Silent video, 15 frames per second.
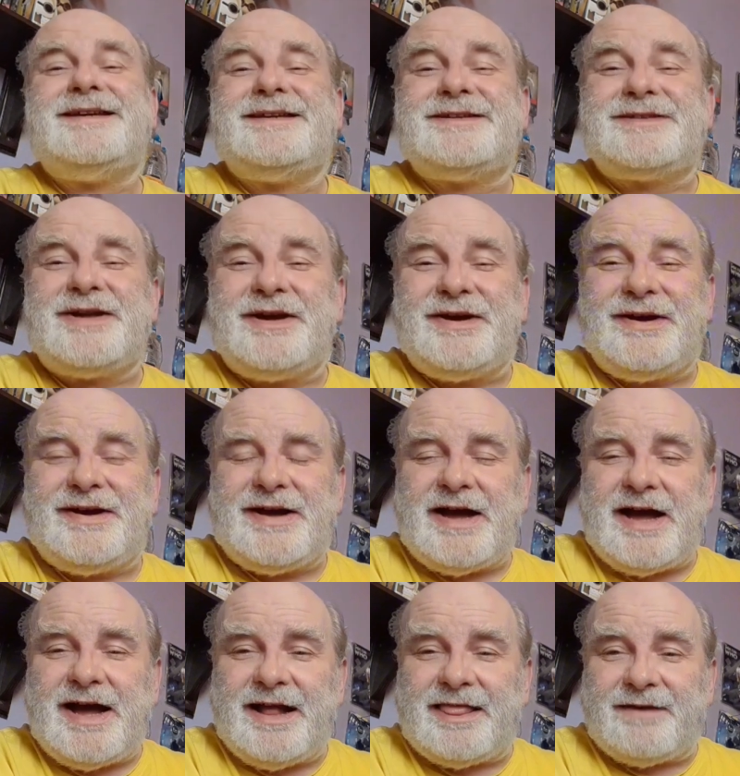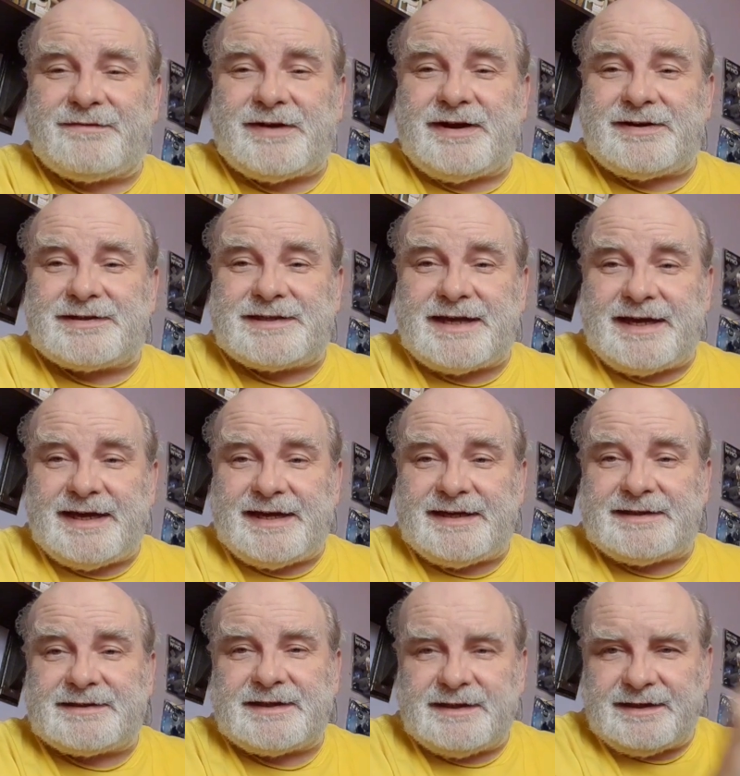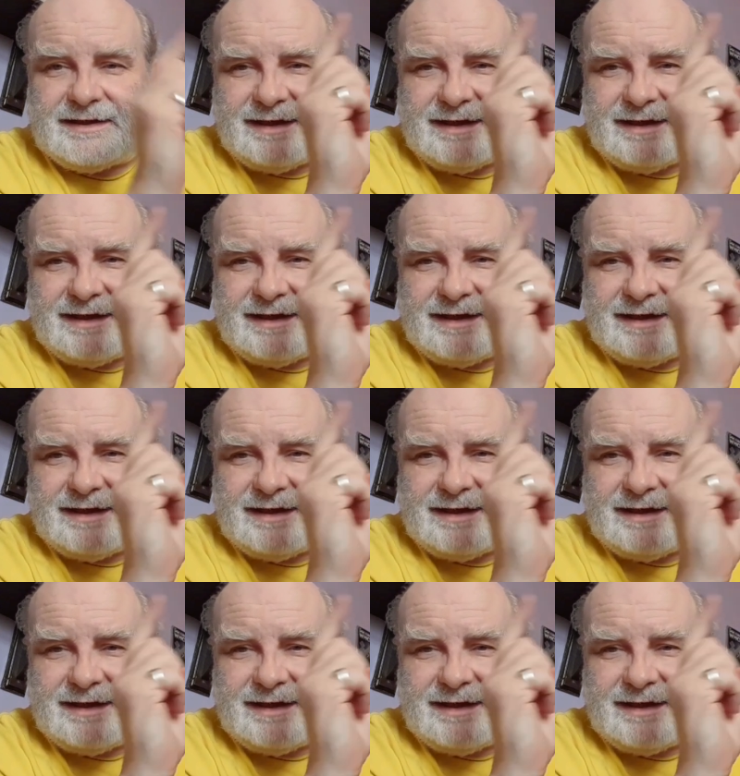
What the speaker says: So all I've got to say is,